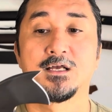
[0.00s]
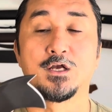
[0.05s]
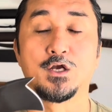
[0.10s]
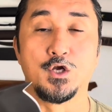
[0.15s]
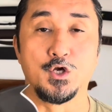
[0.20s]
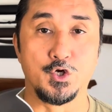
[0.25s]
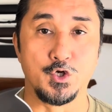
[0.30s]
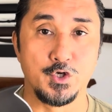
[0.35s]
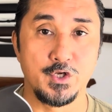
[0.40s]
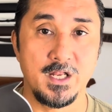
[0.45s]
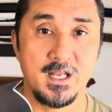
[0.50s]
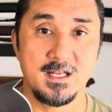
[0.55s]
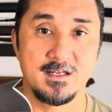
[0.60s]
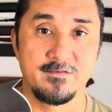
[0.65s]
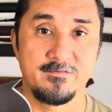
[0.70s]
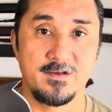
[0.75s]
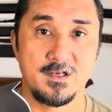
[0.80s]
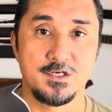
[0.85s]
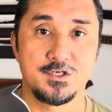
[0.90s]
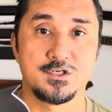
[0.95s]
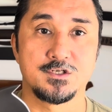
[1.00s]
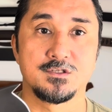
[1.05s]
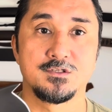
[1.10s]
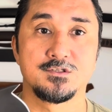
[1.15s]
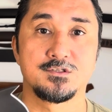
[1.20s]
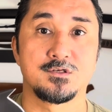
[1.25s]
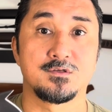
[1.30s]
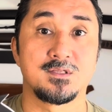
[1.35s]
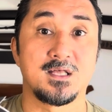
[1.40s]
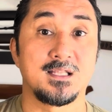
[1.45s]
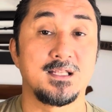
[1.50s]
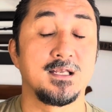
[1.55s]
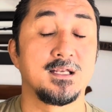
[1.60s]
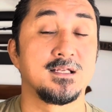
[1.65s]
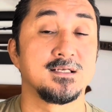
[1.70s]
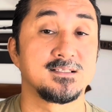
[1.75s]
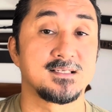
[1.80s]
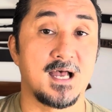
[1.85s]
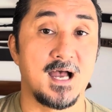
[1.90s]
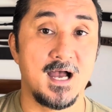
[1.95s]
good innovation, so that it
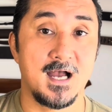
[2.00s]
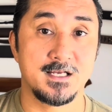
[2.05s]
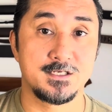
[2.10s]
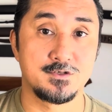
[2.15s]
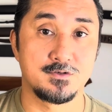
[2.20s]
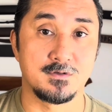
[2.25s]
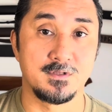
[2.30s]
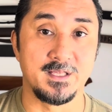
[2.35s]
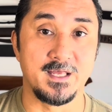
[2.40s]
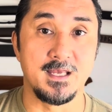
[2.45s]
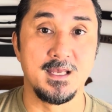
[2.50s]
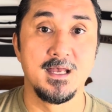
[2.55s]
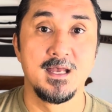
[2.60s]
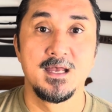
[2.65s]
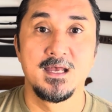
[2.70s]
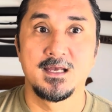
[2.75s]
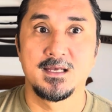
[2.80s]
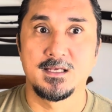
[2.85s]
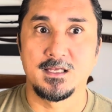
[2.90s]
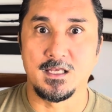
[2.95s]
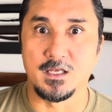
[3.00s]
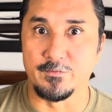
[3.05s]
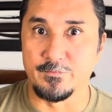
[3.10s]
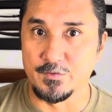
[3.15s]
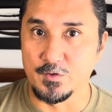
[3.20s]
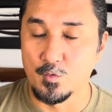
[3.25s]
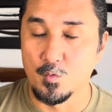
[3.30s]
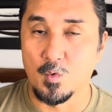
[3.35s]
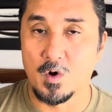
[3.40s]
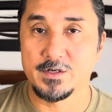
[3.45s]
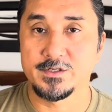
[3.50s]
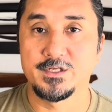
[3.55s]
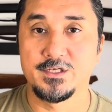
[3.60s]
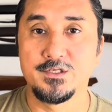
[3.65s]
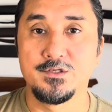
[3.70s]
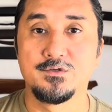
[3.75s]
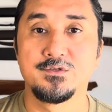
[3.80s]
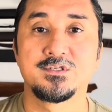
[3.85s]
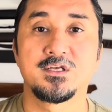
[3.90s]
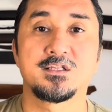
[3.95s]
is actually, if you want to
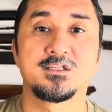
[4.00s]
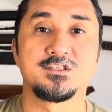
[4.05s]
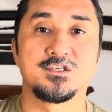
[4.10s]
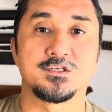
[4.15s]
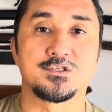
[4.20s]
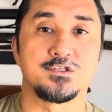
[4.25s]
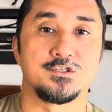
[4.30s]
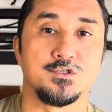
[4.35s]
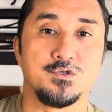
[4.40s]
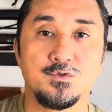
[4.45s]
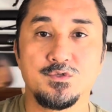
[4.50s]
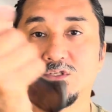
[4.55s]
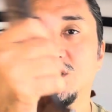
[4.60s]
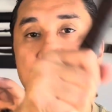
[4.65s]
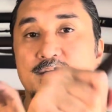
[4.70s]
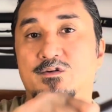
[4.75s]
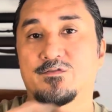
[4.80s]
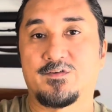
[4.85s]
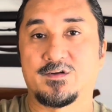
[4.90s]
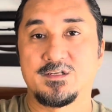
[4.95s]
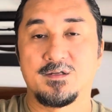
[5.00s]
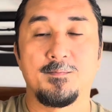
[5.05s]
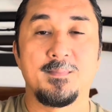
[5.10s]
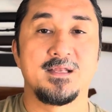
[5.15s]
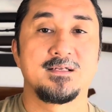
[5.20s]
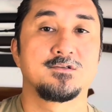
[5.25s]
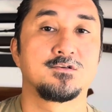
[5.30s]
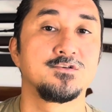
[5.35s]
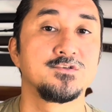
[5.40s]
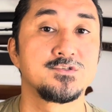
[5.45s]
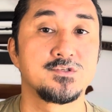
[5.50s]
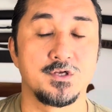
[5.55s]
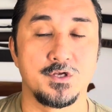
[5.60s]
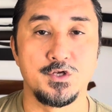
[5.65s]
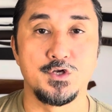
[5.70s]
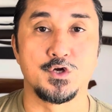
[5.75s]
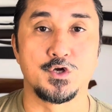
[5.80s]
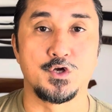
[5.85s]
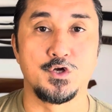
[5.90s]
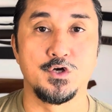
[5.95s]
use it just using your fundamentals,
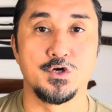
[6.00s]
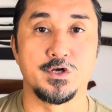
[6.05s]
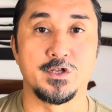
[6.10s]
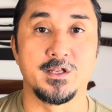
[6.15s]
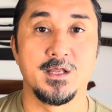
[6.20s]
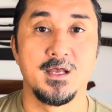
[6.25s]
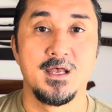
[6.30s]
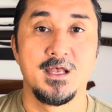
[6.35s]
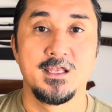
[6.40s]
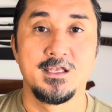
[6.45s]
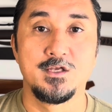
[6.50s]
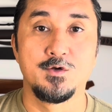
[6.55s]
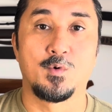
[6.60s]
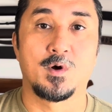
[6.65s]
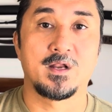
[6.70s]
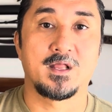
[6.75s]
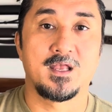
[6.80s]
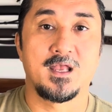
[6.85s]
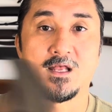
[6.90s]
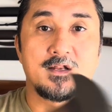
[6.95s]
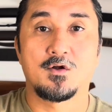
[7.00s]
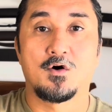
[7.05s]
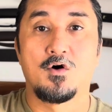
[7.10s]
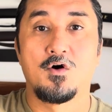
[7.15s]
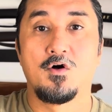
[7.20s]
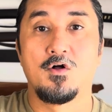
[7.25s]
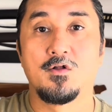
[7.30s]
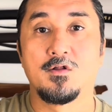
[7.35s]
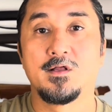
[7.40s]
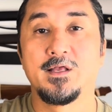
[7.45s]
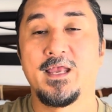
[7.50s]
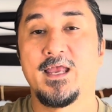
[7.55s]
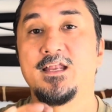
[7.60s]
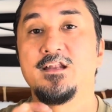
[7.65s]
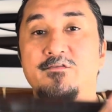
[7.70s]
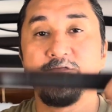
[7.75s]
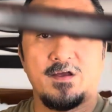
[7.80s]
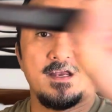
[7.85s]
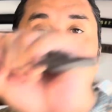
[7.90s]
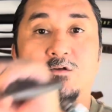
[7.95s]
you're good. You want to get all
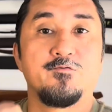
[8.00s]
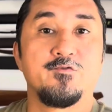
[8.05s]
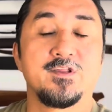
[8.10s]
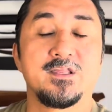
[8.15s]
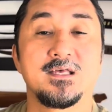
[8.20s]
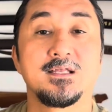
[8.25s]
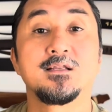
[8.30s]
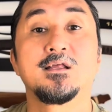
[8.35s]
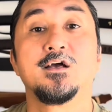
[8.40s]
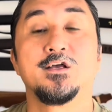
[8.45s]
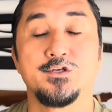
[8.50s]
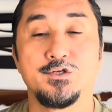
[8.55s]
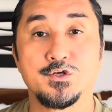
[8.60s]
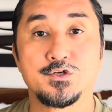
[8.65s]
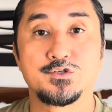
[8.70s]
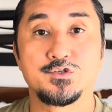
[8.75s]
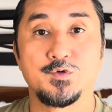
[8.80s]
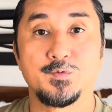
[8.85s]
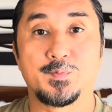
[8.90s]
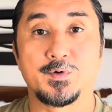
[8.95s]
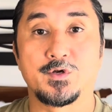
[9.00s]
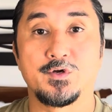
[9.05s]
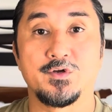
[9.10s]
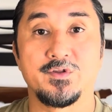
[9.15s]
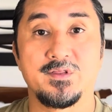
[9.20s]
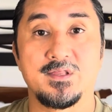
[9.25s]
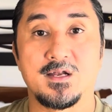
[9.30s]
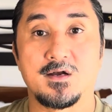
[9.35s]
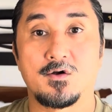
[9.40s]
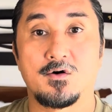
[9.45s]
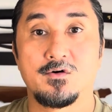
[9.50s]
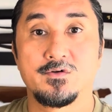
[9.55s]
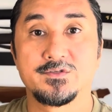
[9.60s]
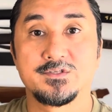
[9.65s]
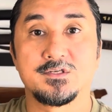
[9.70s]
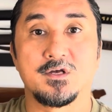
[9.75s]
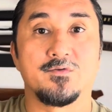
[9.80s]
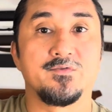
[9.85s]
innovative with it, you're super good there also.